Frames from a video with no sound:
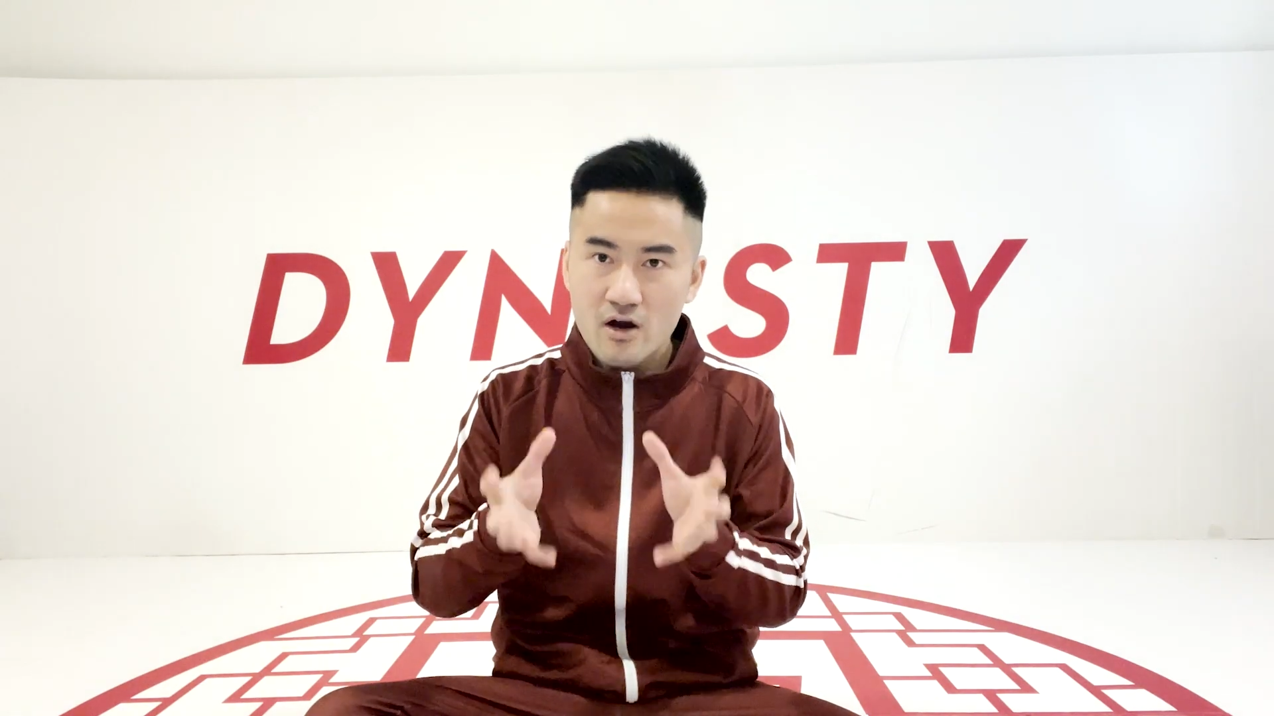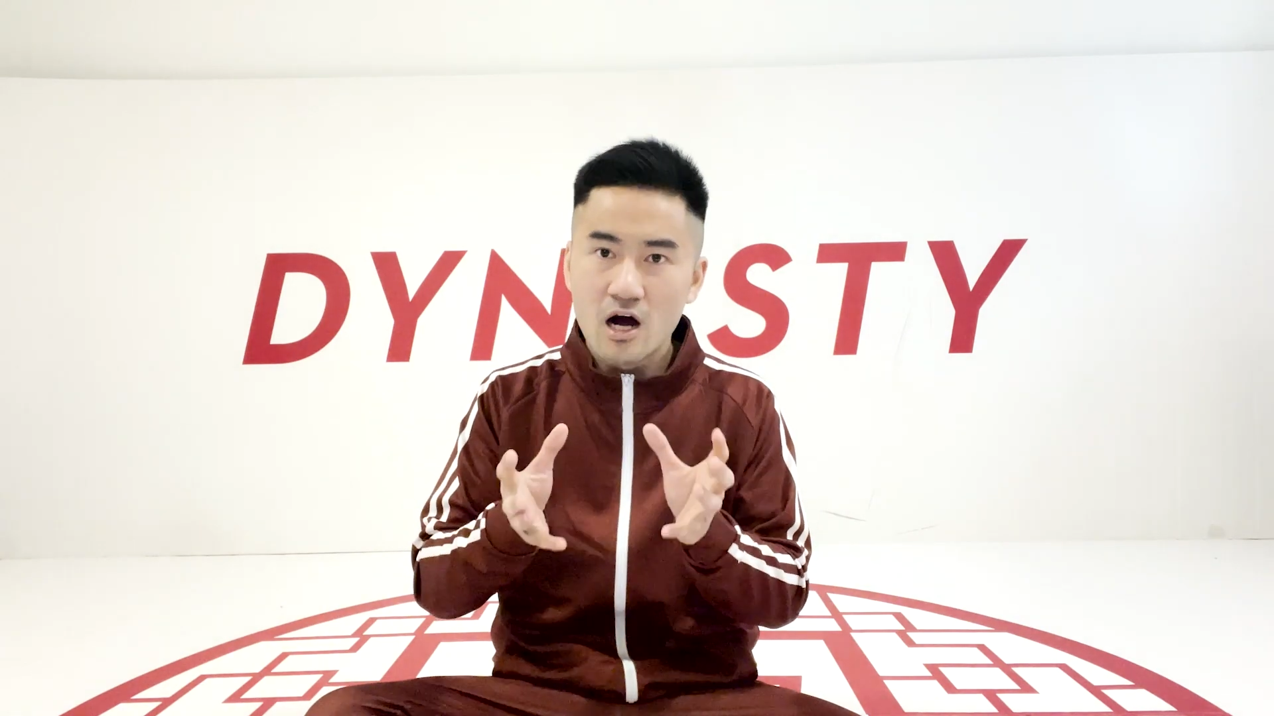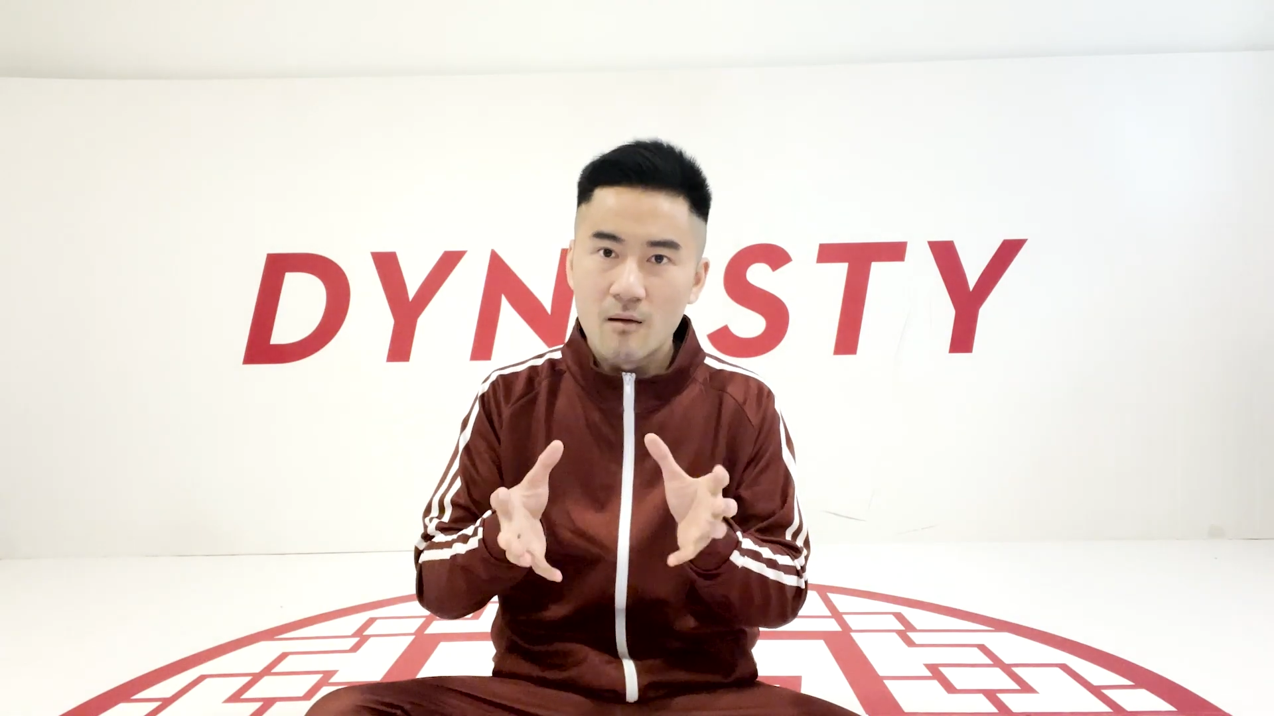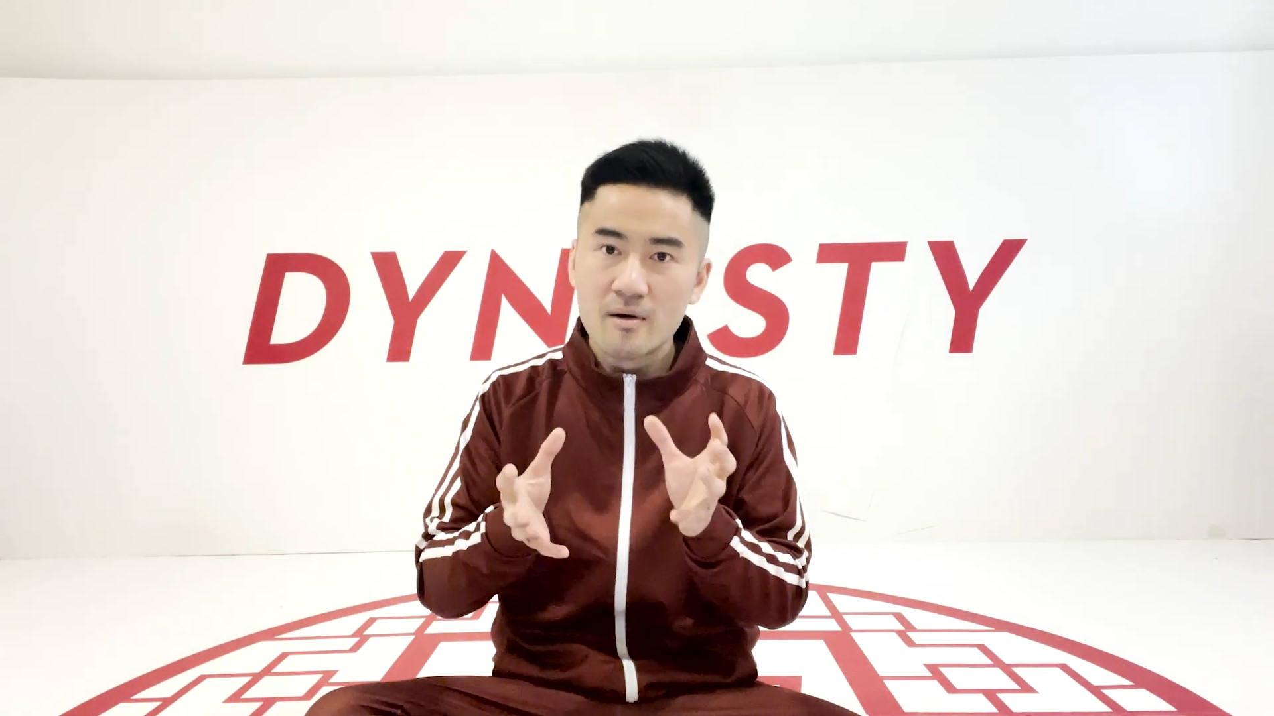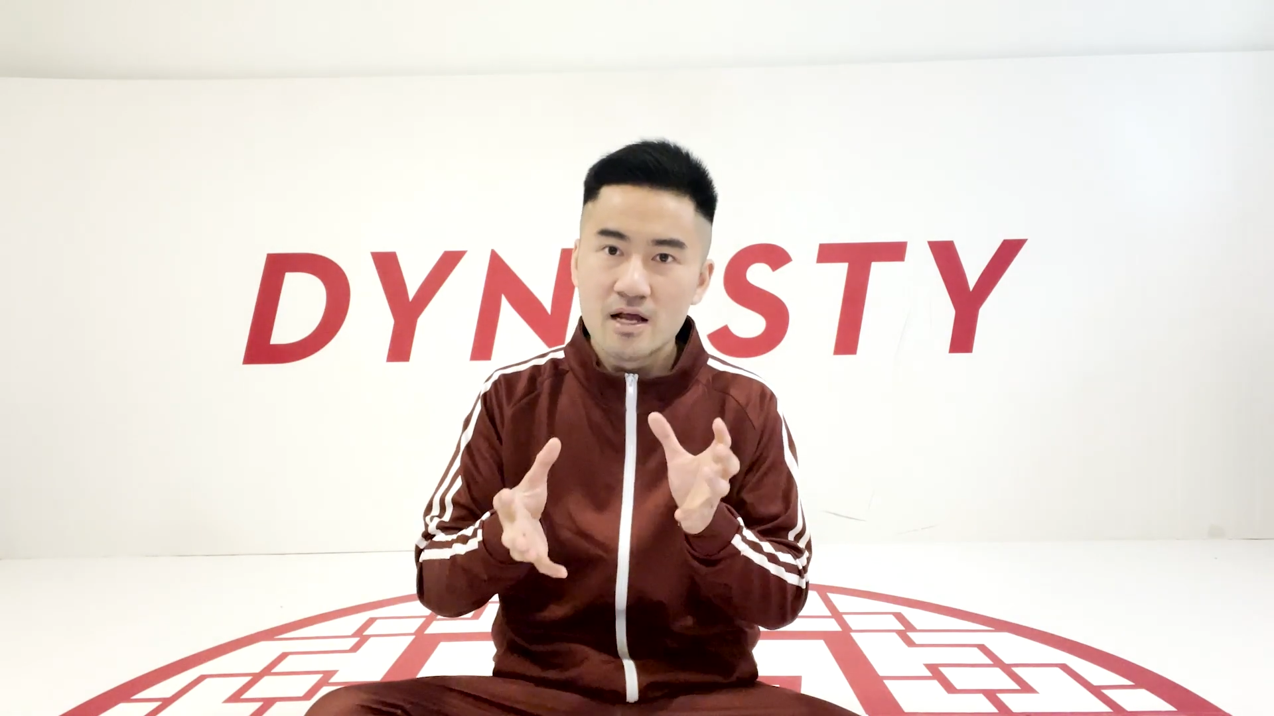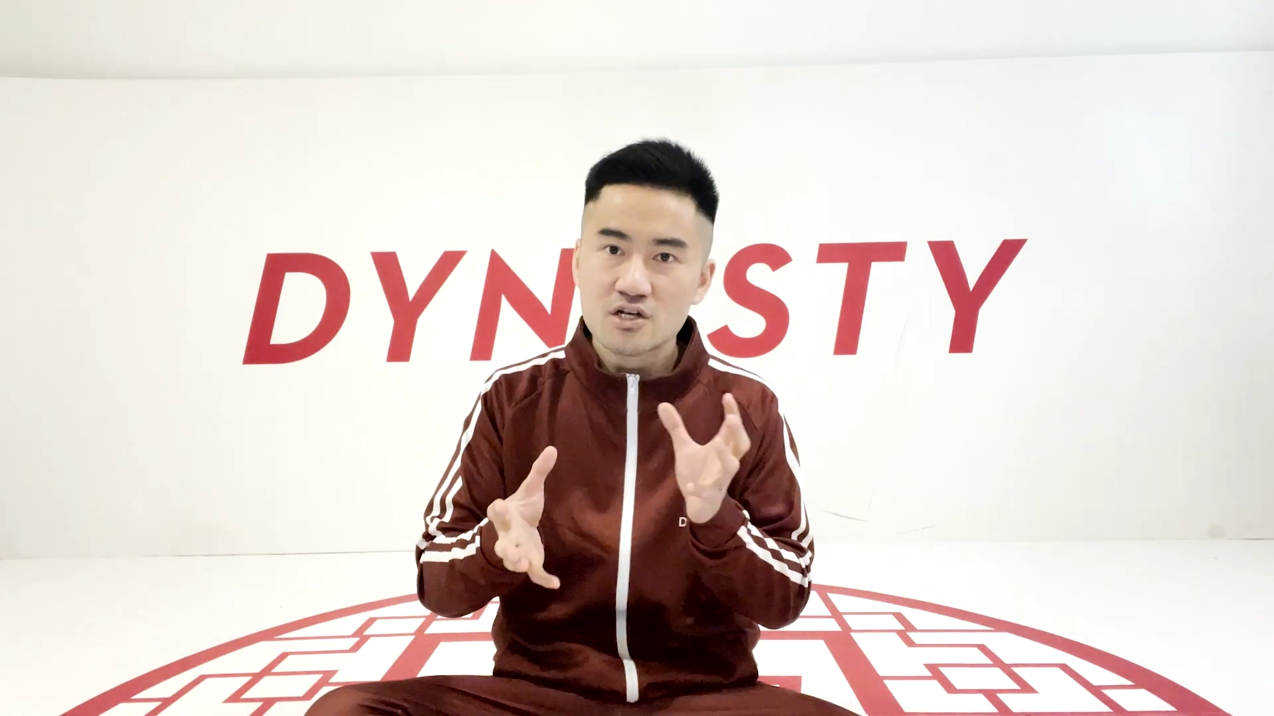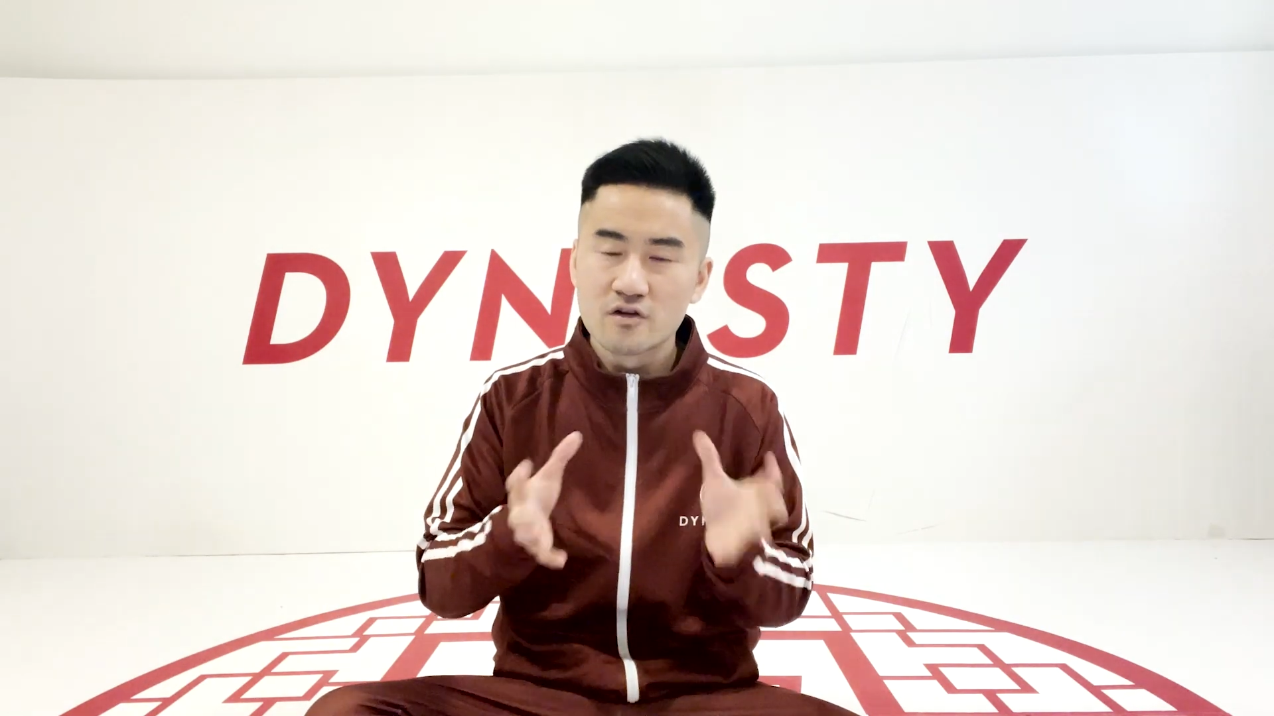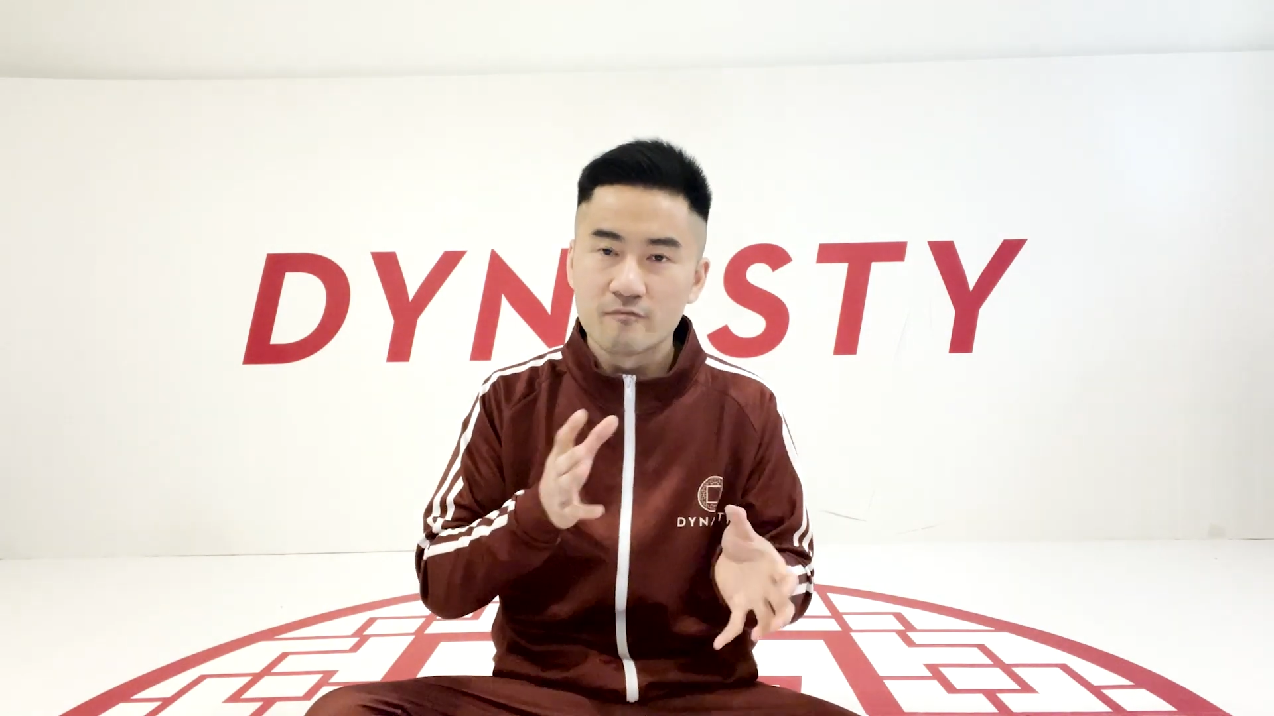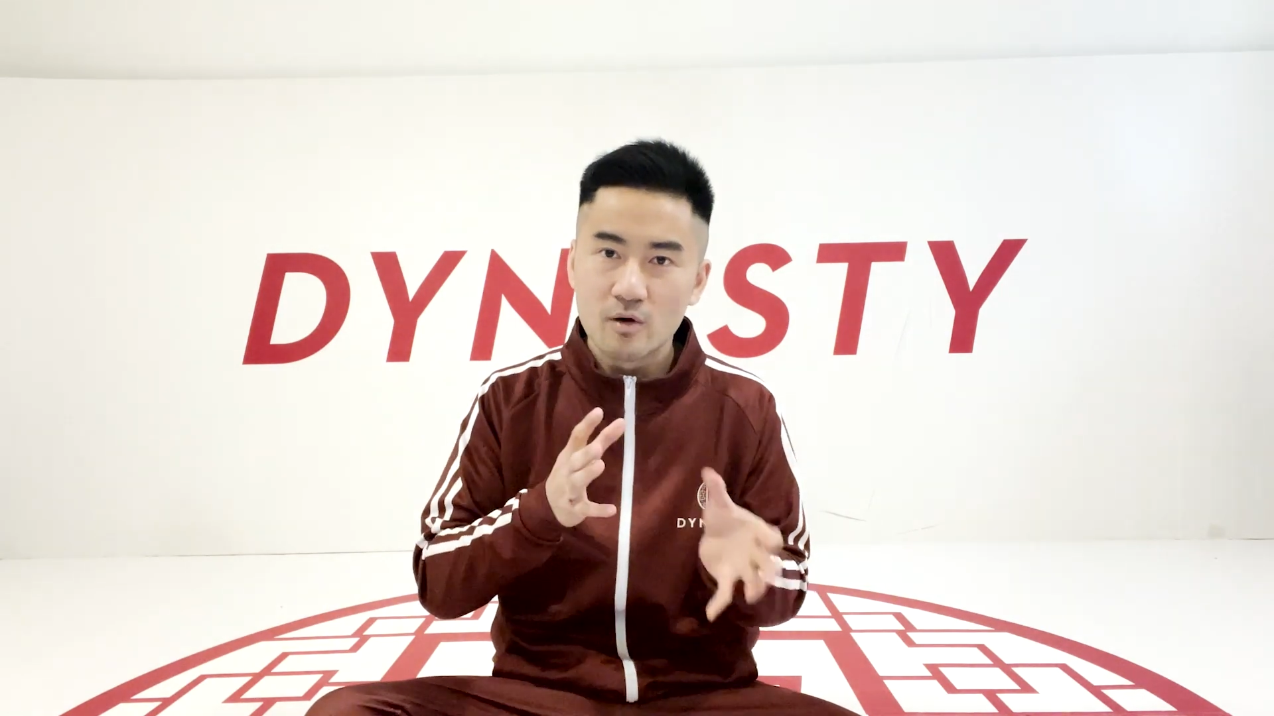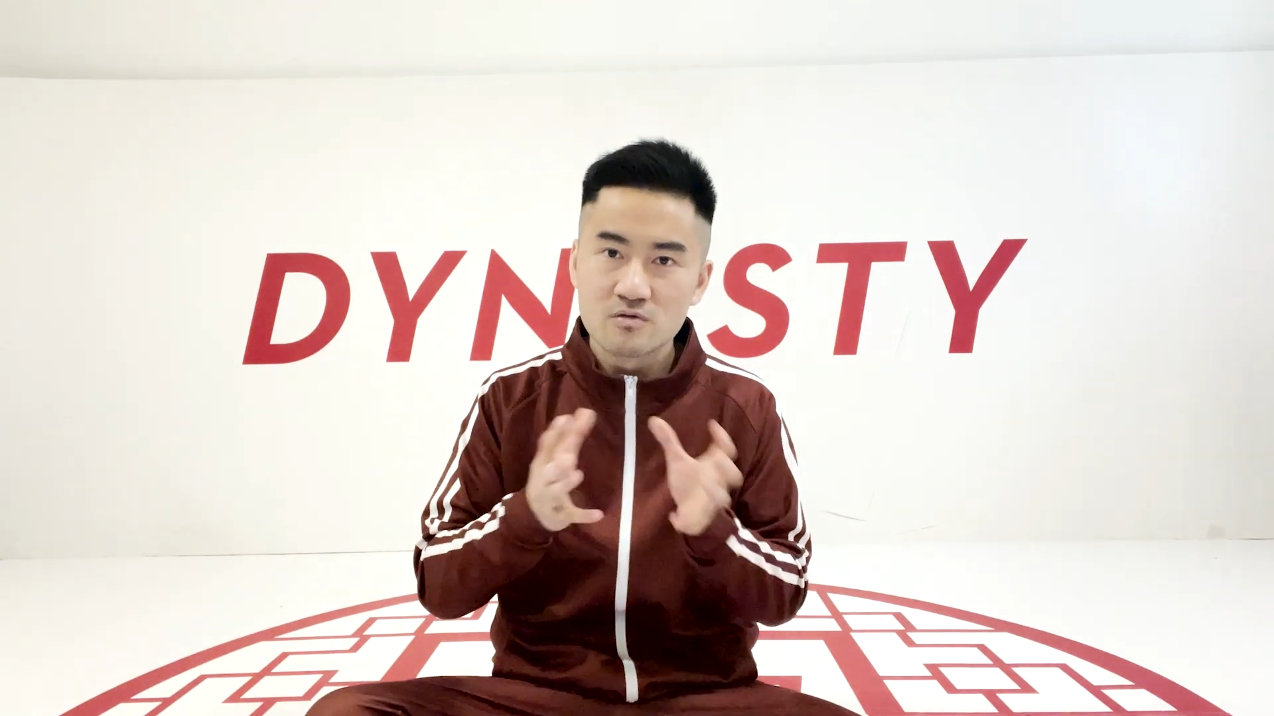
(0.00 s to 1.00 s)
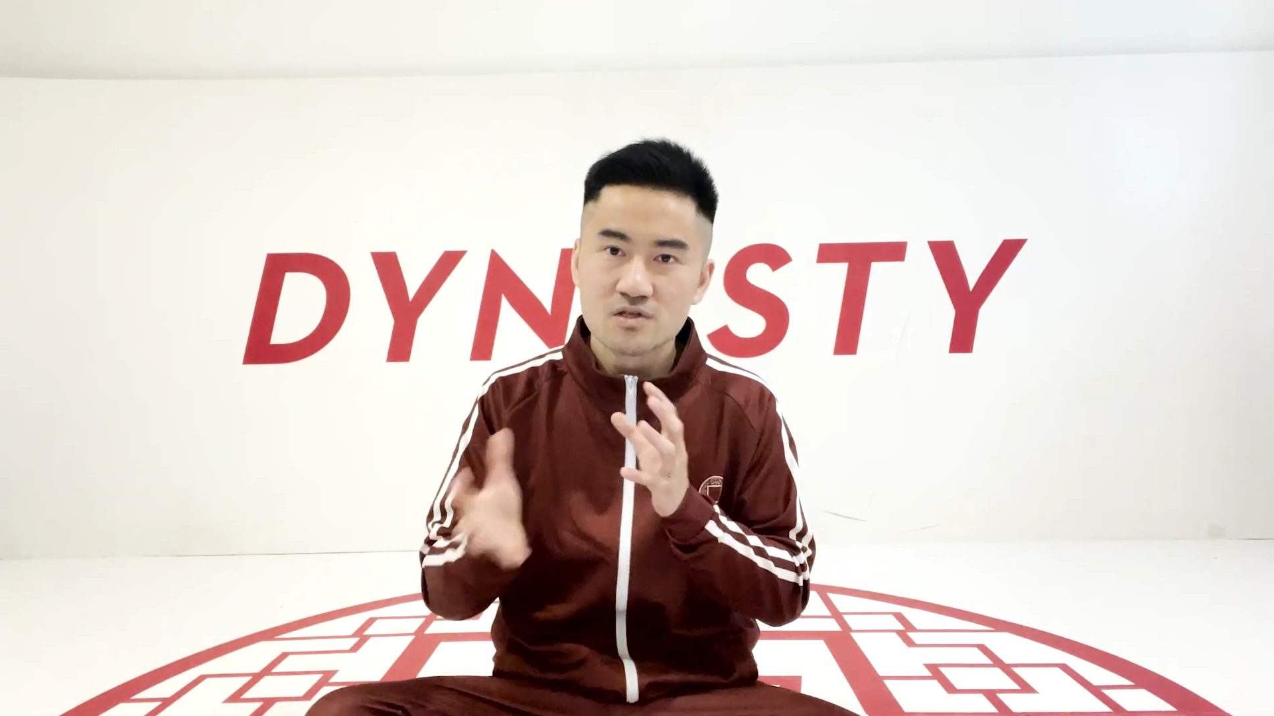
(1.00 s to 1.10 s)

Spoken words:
a combination of both